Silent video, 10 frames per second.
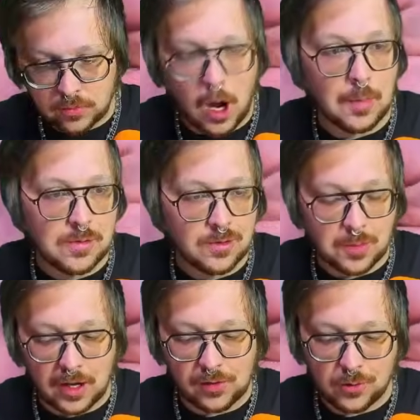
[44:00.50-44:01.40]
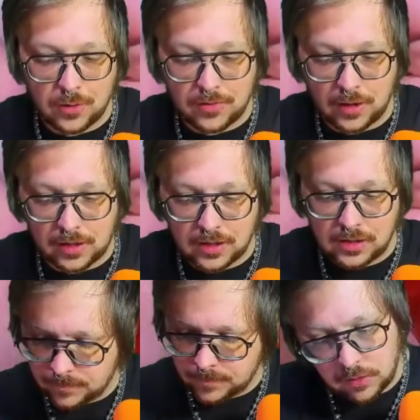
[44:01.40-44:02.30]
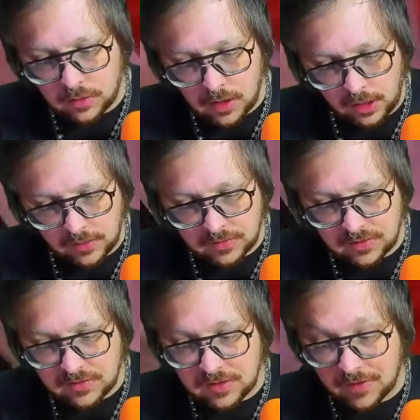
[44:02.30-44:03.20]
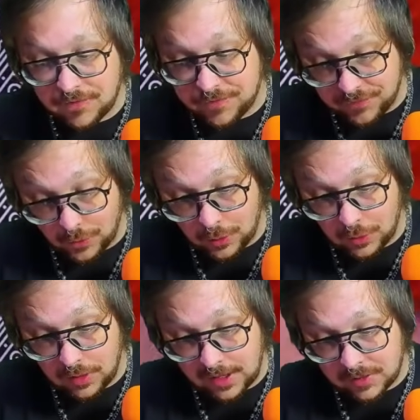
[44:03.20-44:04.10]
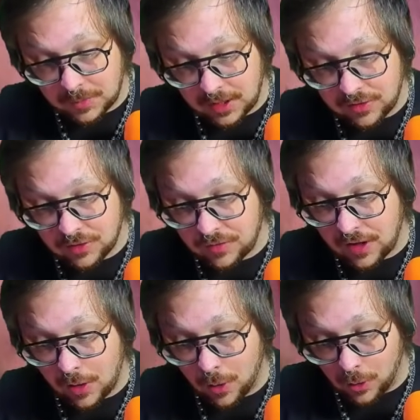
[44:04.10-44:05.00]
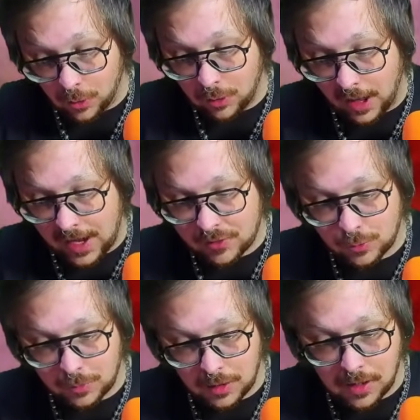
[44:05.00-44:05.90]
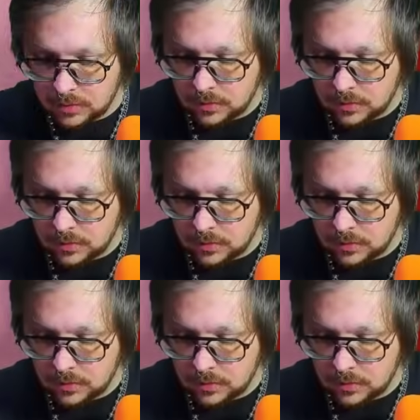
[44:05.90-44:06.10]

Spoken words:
Robin was playing through it, very good. Nice, this is a full explanation of a whole actual play.